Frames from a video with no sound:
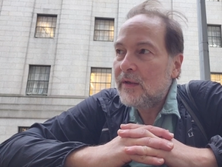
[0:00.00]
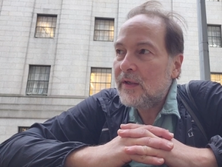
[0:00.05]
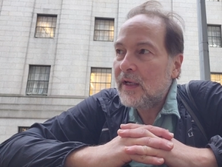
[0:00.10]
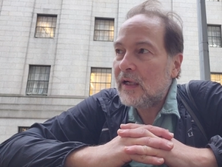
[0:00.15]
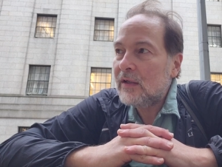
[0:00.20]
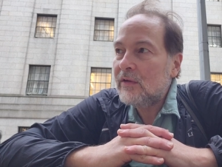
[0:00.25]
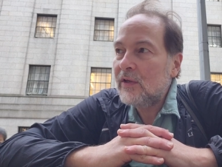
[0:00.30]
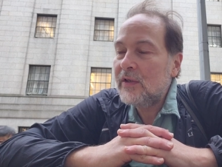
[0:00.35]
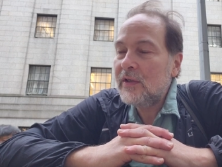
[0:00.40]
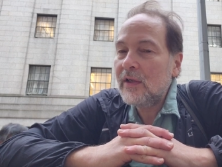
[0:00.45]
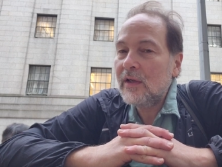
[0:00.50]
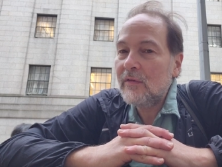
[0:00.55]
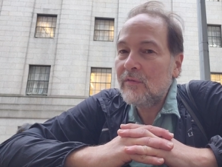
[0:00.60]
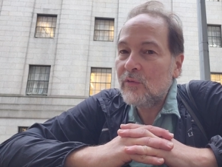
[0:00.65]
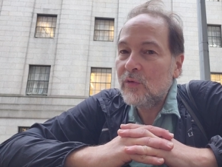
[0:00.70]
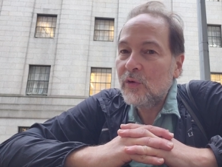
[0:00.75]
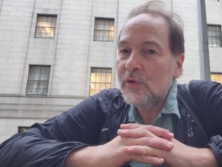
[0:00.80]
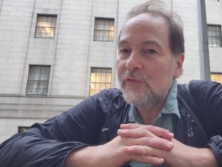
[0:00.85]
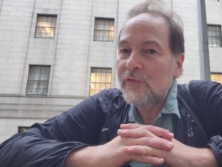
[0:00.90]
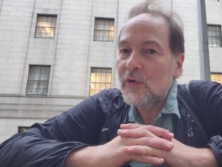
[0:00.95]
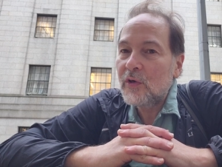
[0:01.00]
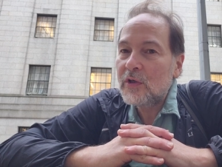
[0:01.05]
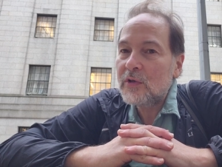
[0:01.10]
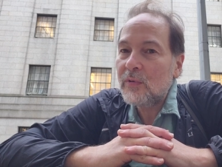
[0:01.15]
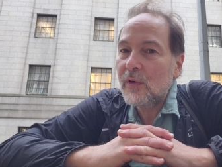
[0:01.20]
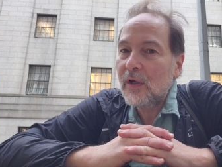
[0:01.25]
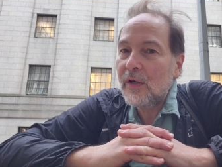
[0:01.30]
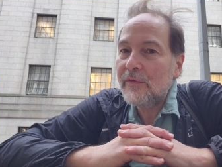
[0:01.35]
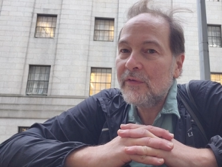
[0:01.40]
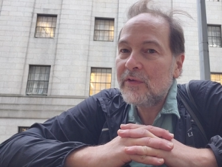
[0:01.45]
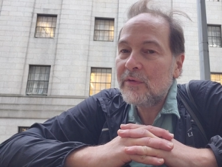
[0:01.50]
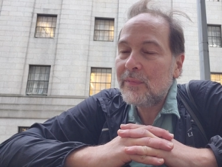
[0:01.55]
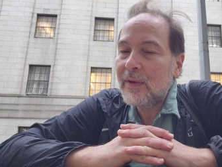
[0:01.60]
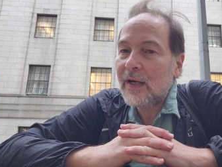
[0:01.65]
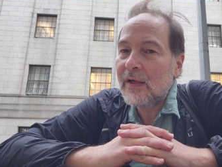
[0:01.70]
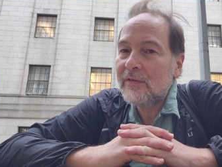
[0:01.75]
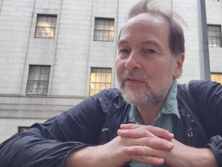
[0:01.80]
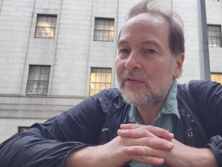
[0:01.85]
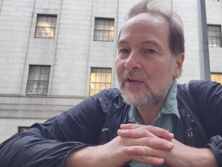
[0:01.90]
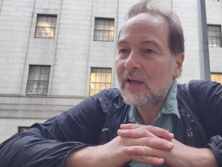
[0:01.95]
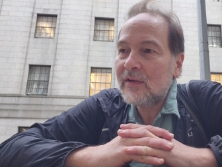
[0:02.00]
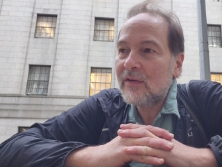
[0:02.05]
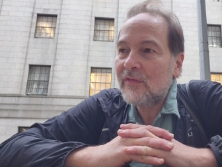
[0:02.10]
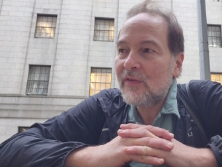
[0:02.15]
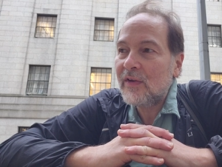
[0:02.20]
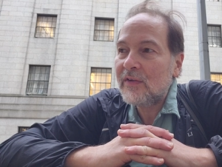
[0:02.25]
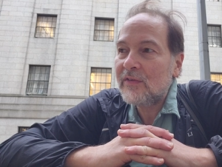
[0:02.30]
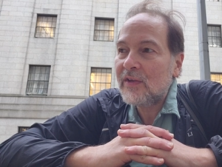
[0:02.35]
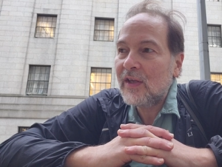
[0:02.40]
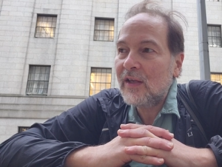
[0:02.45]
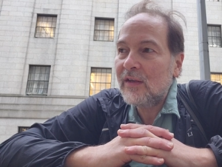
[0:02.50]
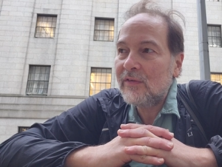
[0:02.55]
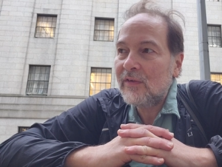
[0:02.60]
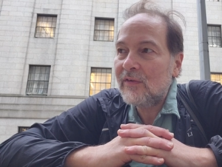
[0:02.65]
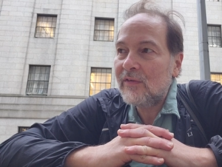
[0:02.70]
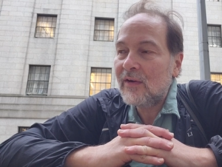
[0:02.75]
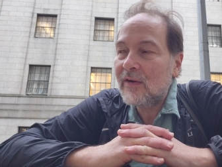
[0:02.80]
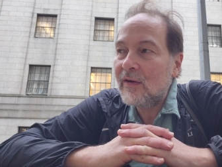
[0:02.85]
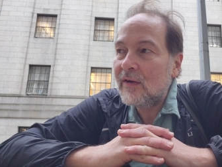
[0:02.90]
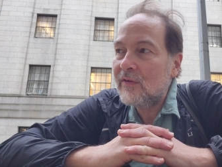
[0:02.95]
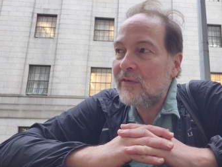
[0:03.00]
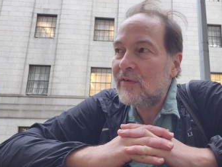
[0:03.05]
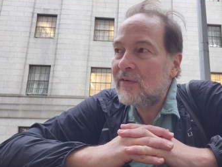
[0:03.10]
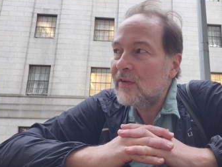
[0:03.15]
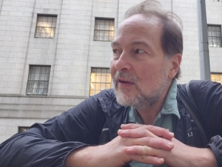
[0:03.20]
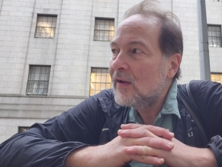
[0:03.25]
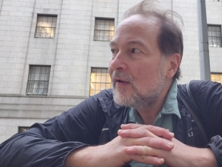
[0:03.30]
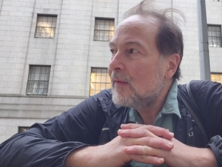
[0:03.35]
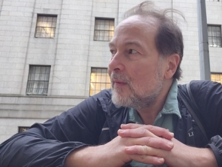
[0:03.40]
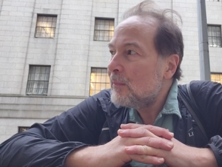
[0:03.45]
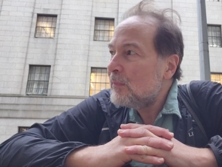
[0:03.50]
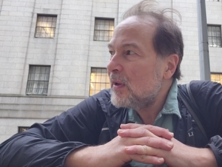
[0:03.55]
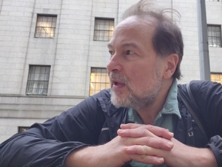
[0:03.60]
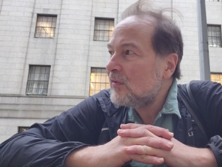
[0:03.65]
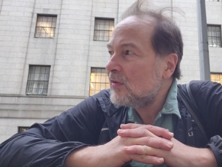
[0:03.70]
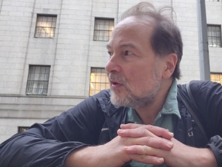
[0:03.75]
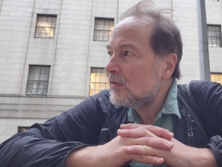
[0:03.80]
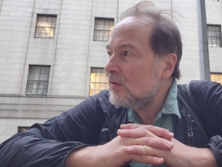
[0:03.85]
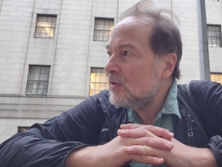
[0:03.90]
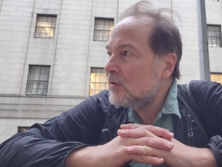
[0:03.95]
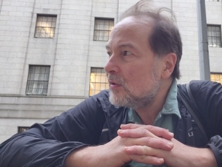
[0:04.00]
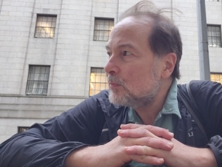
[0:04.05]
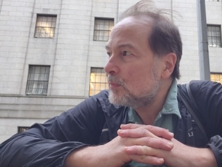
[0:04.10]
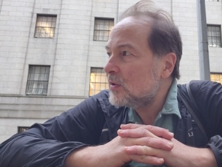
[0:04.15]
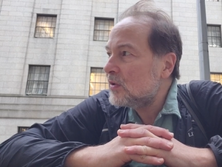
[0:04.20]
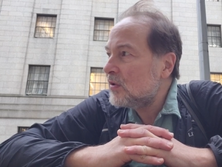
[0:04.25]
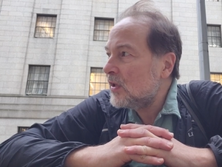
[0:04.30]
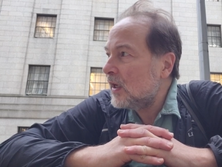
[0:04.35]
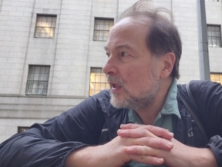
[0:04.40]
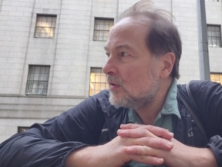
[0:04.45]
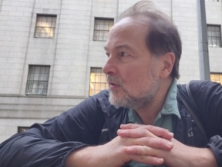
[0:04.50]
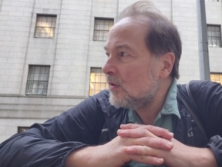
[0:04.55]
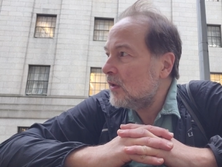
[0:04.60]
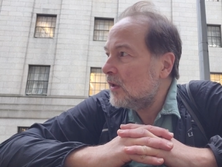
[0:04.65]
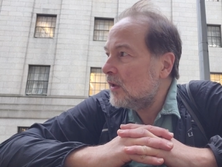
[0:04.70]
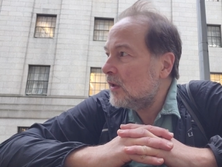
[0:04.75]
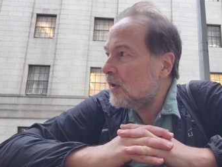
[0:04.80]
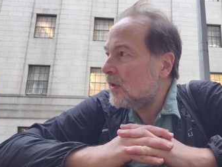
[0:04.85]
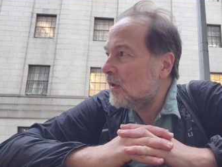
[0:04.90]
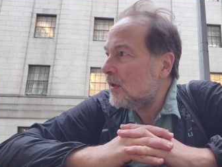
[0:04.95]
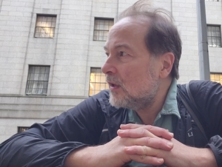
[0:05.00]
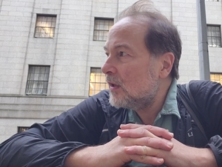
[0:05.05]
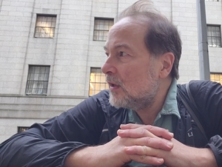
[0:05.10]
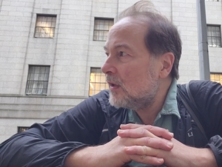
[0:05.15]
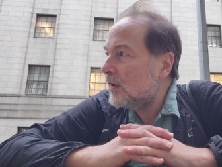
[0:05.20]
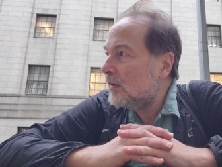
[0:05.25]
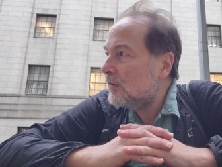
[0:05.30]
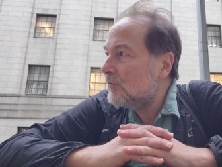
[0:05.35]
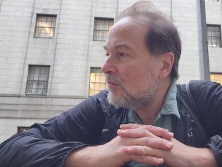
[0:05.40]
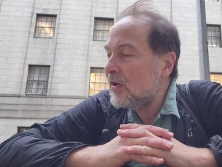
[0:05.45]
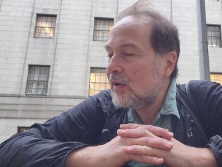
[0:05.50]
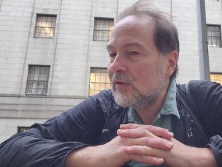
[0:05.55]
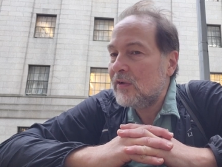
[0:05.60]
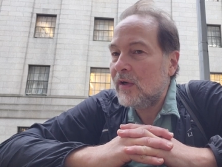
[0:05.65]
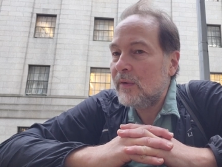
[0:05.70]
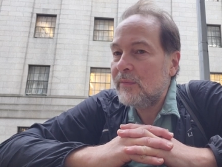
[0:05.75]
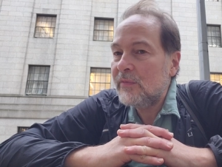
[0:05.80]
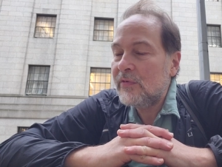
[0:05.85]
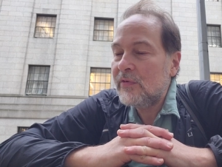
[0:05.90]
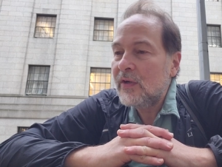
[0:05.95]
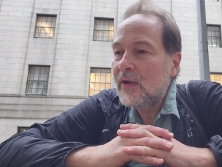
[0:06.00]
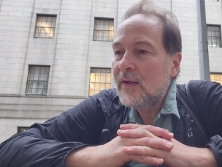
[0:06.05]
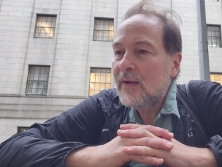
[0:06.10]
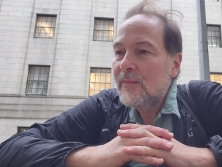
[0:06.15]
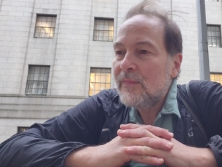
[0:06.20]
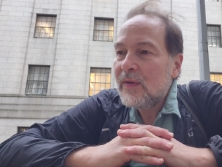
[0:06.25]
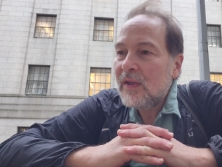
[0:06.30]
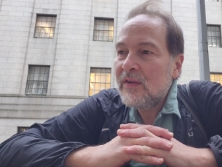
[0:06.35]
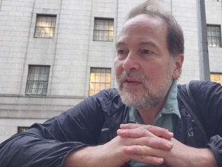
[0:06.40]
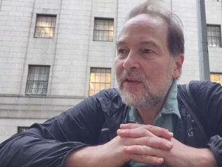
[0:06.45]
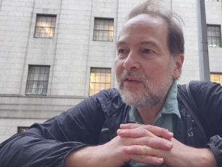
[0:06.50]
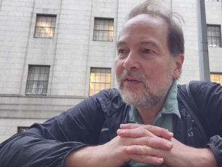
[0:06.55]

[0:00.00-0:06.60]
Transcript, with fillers: Now, looking at Rule 412 is about sex offense cases, and it's basically to protect uh, uh, victims. In